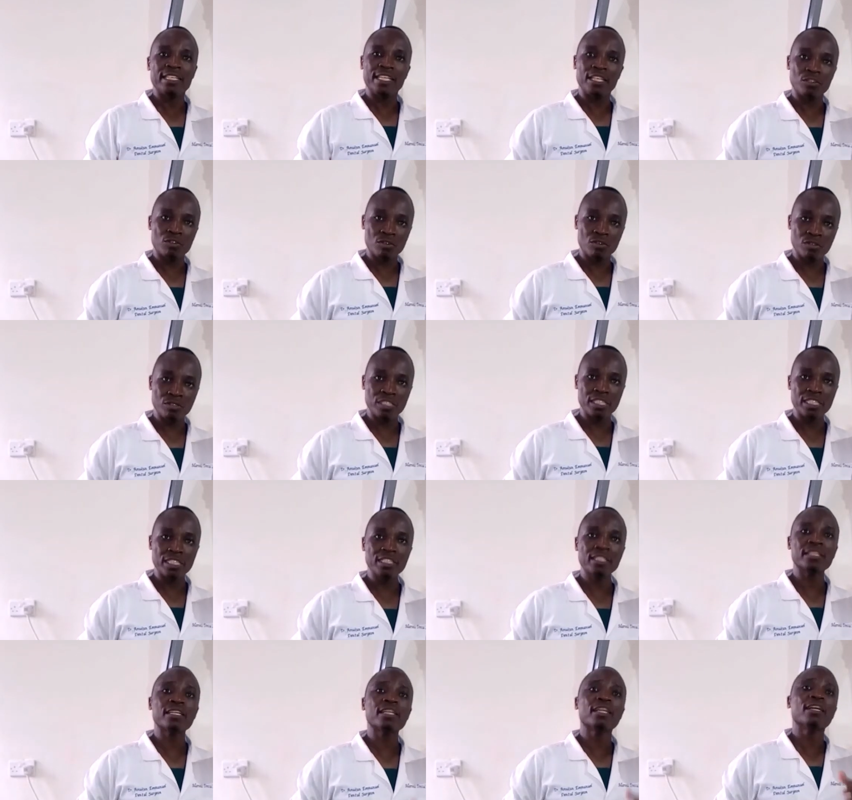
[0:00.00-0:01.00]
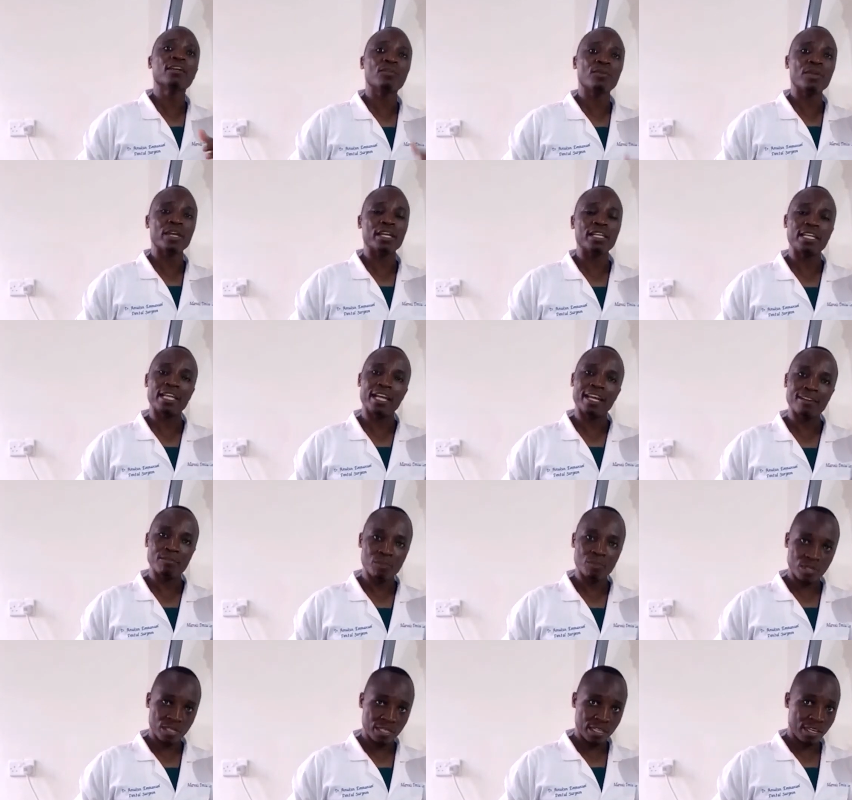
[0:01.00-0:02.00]
including where the
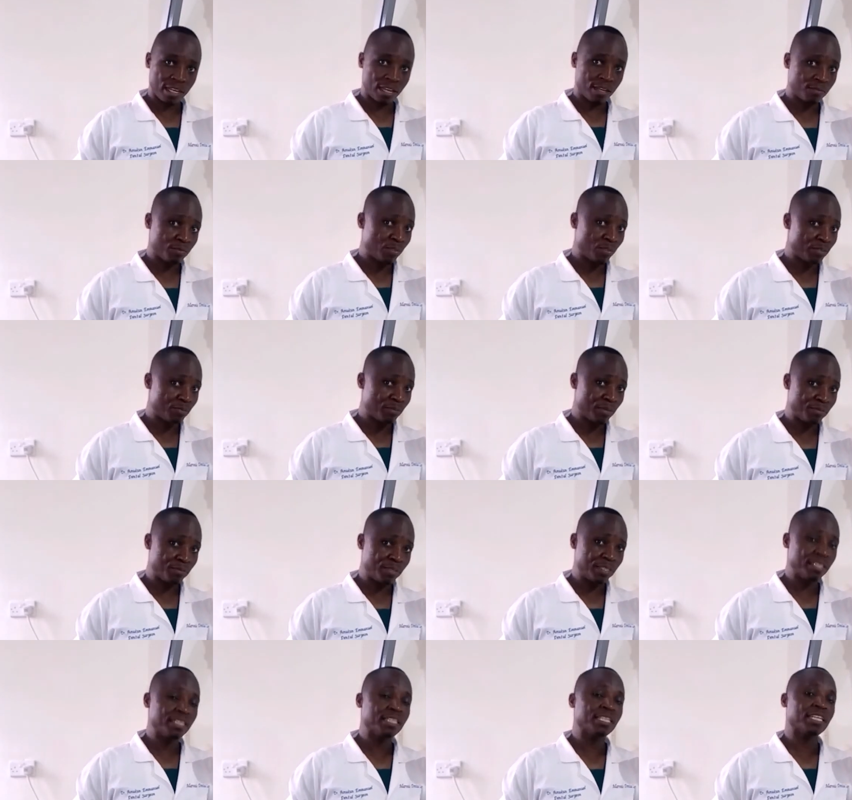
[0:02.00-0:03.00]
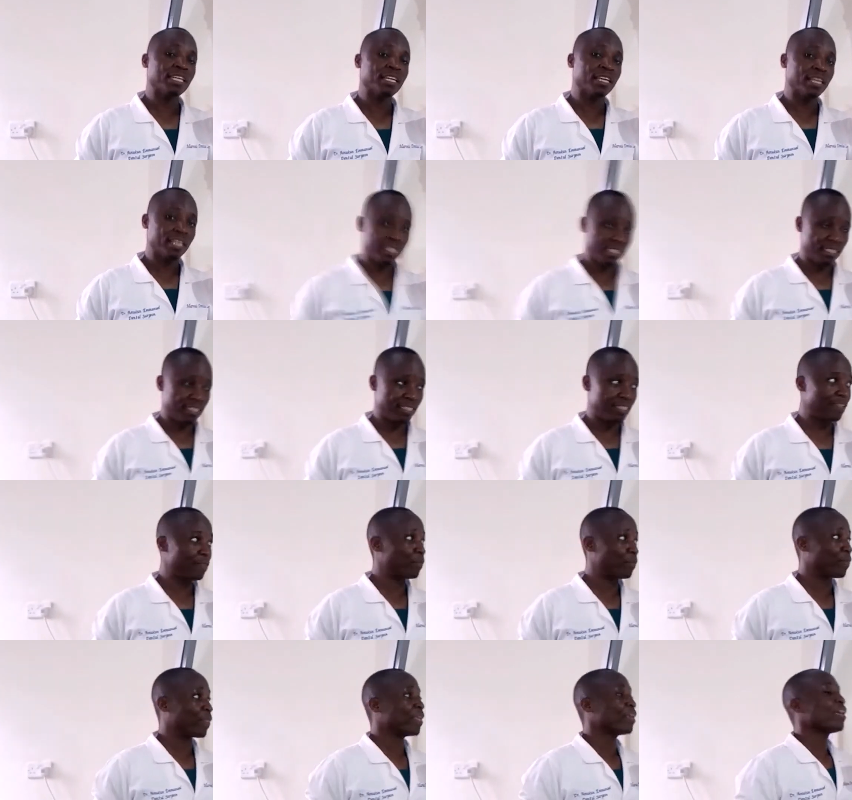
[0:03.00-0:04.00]
unborn baby is.
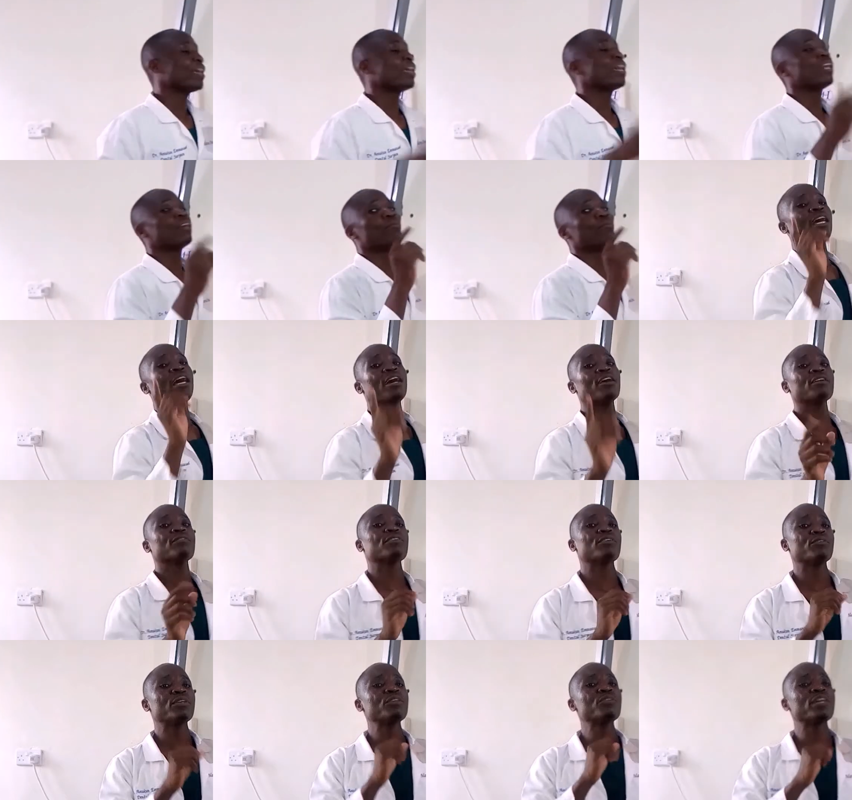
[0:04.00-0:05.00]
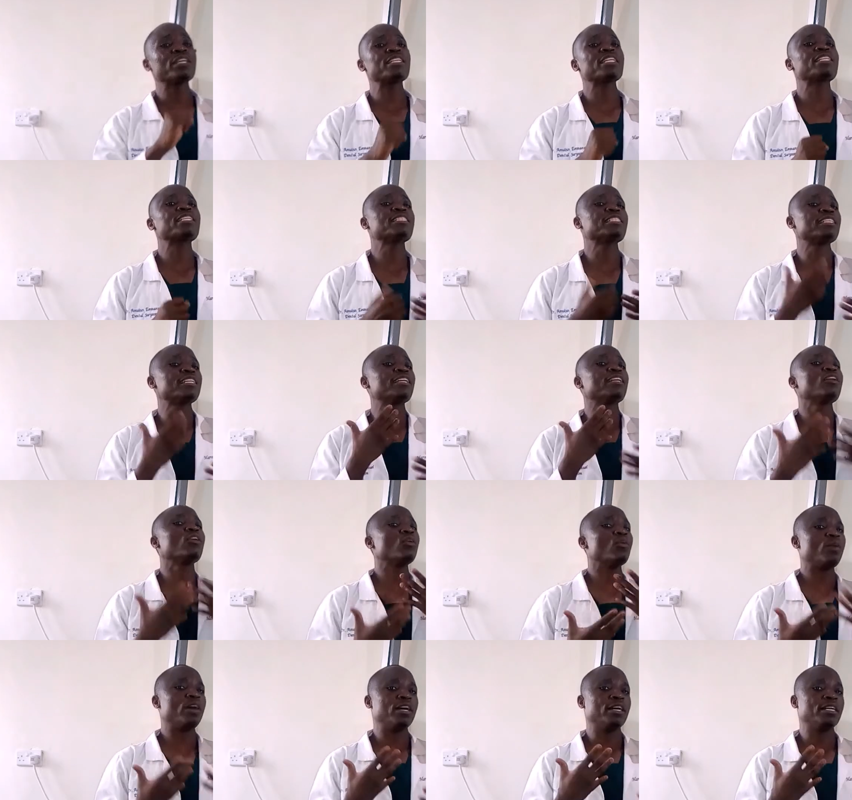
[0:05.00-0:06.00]
However, when you're taking the
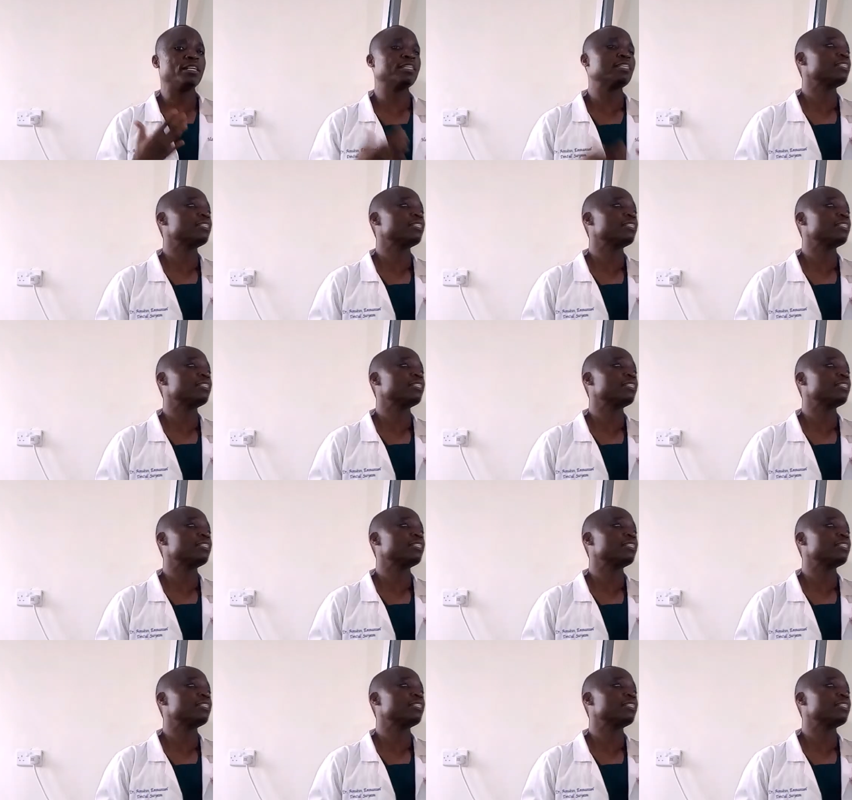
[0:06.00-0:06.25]
lower,